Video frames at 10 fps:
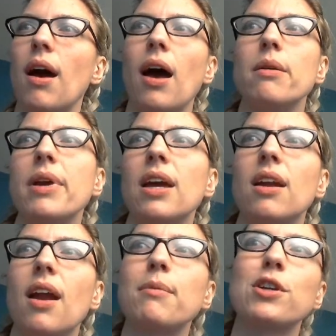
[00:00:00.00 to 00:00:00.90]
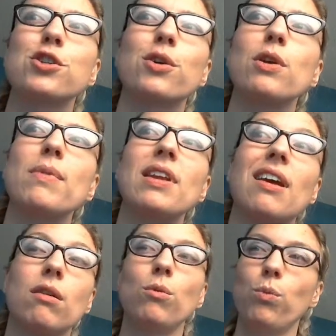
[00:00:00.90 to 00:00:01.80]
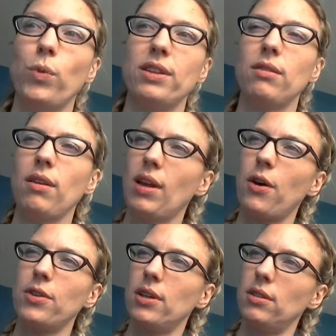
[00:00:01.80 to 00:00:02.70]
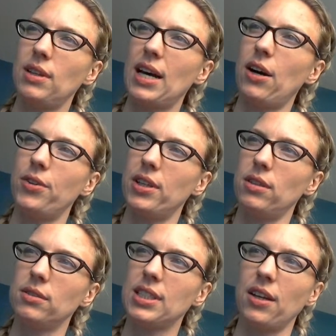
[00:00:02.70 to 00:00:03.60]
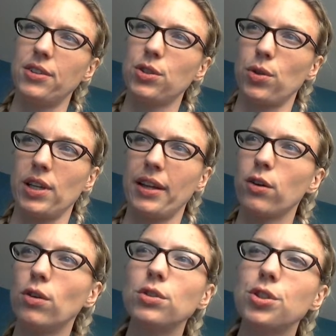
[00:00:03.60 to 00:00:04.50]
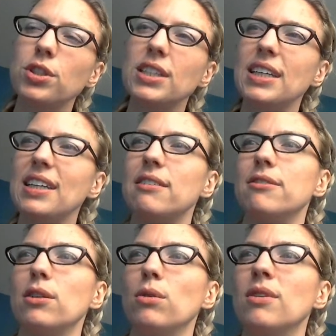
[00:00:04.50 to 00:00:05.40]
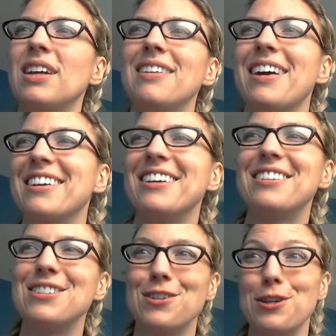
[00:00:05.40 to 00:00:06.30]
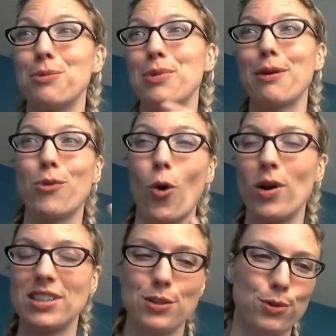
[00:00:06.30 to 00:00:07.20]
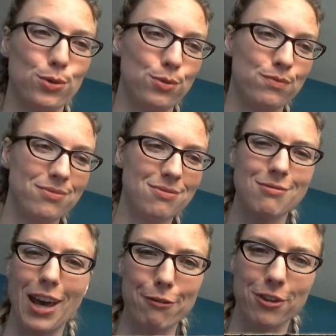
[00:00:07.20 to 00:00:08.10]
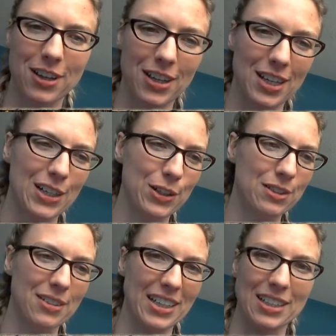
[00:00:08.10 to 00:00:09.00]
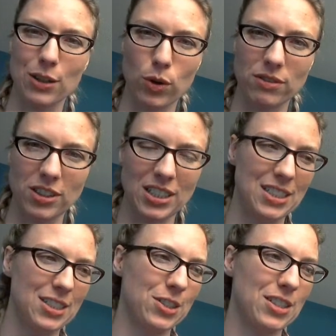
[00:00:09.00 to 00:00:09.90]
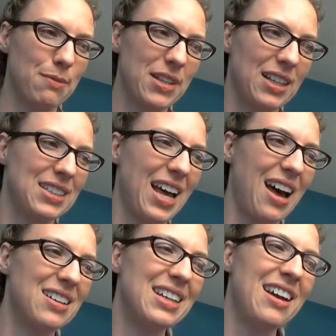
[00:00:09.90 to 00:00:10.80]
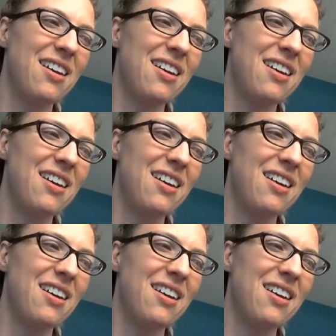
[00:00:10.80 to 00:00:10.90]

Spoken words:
I mean, I'm not sure what you mean, like how they'll tell the story like culturally. If it'll like, do you think it'll be like going to Africa or like equivalent or something like that?